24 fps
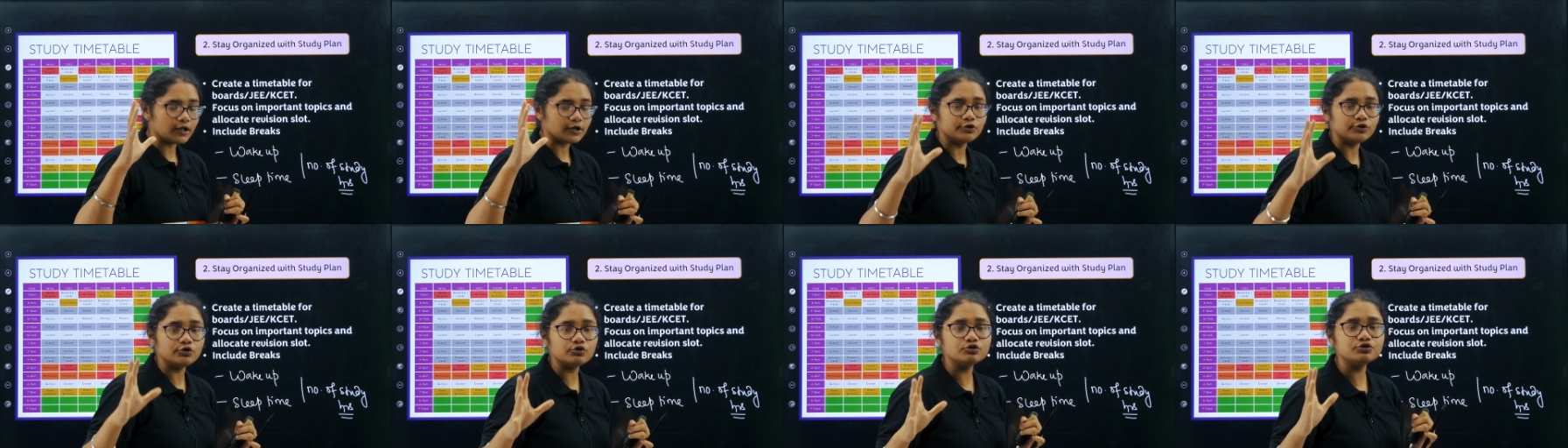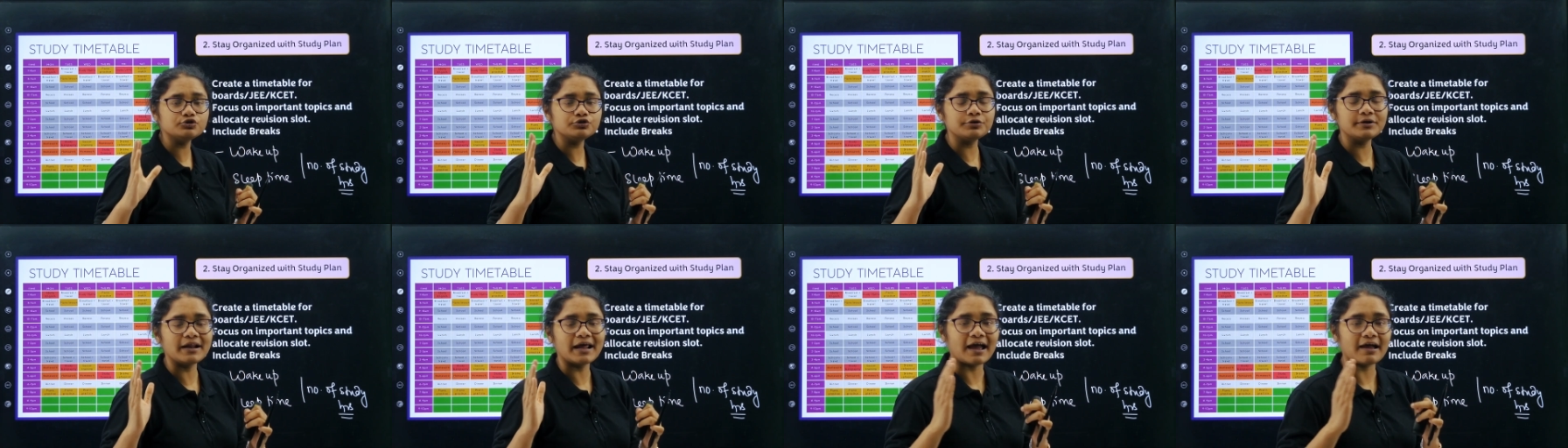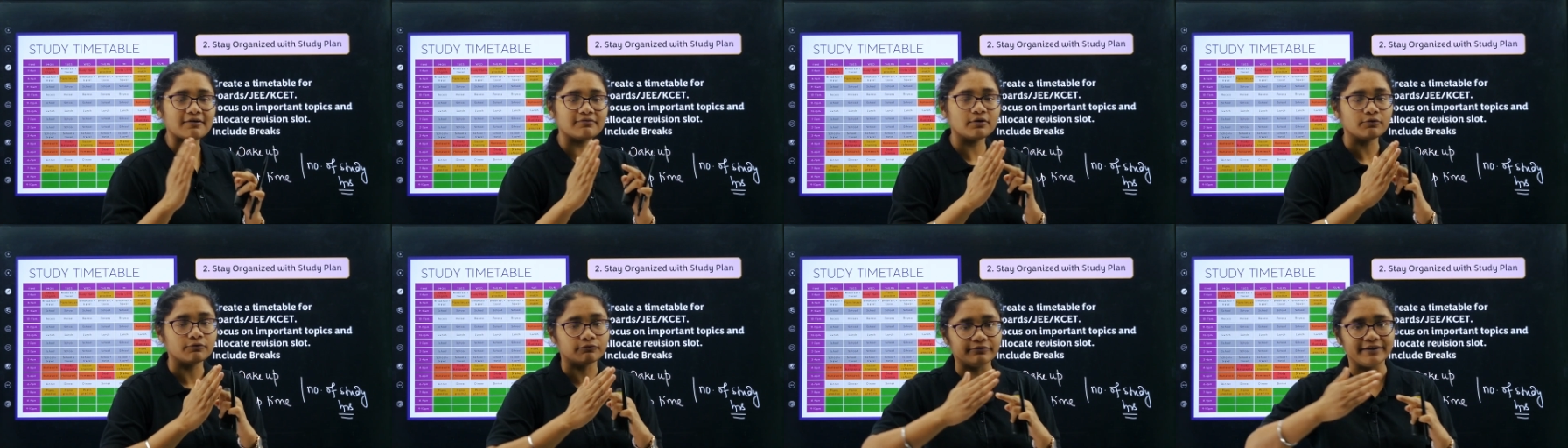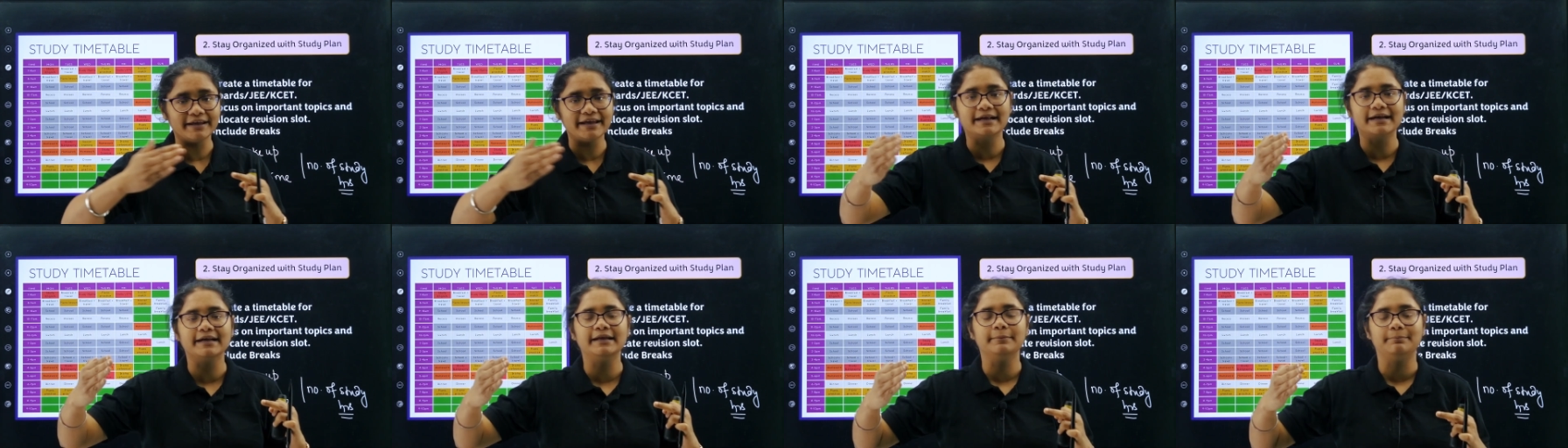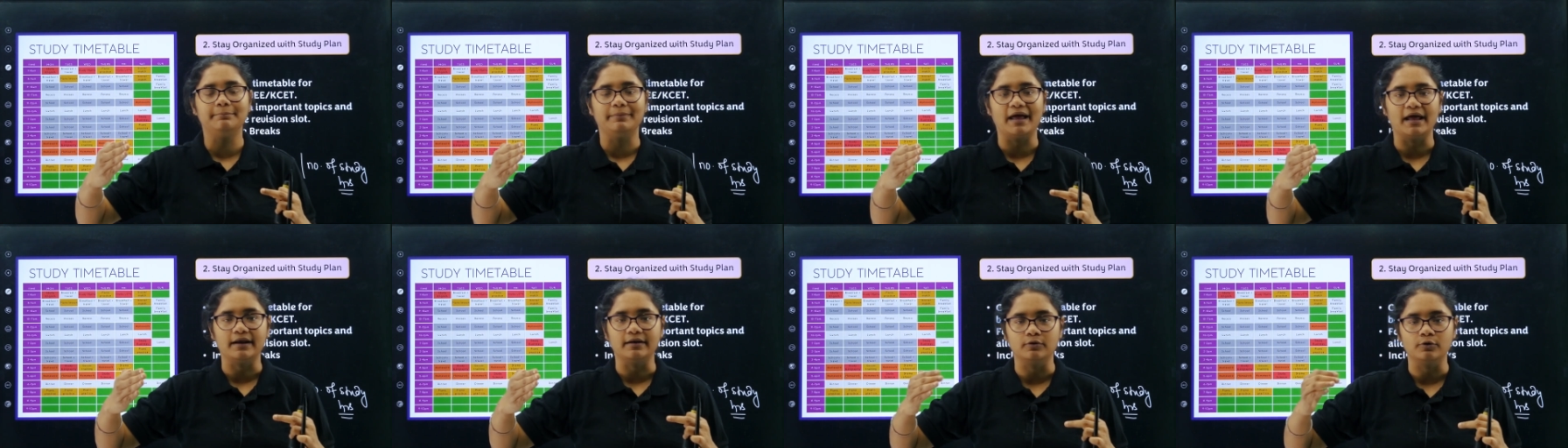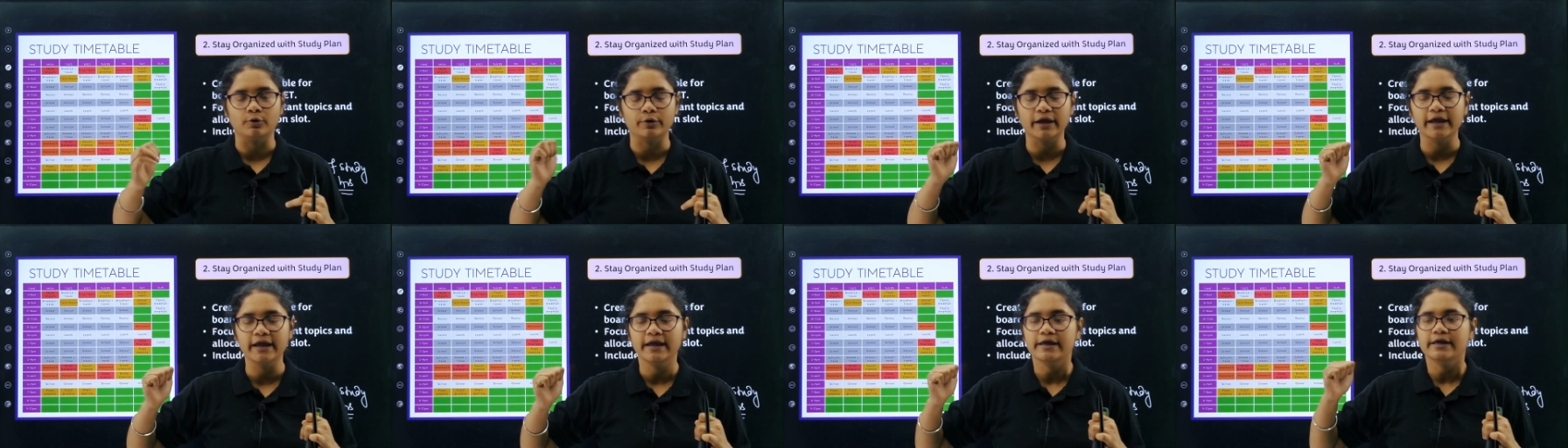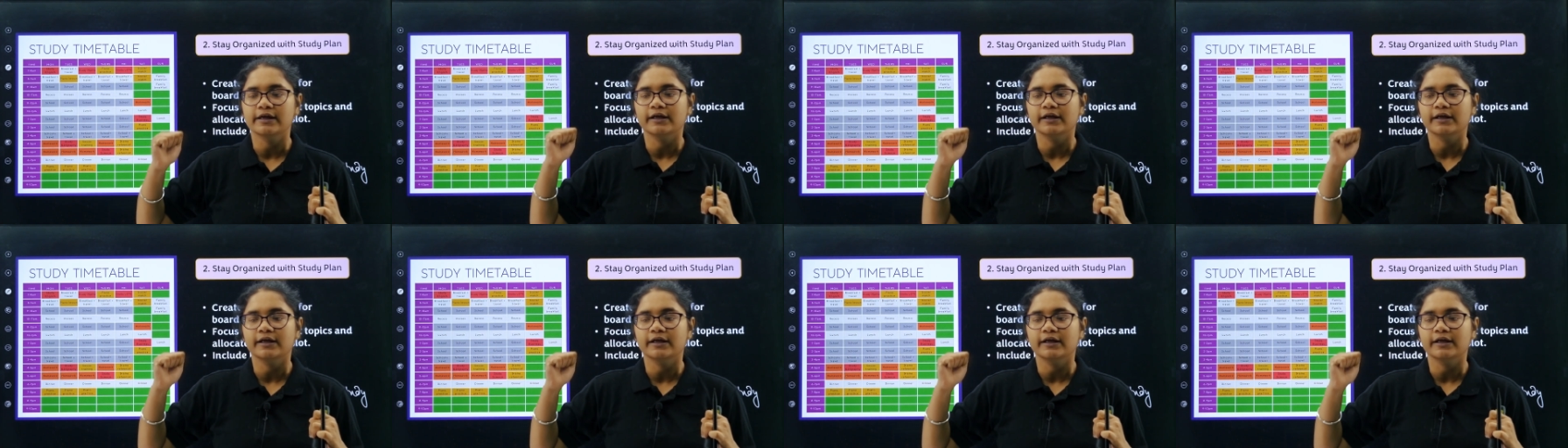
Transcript: You should have a weekly plan, okay?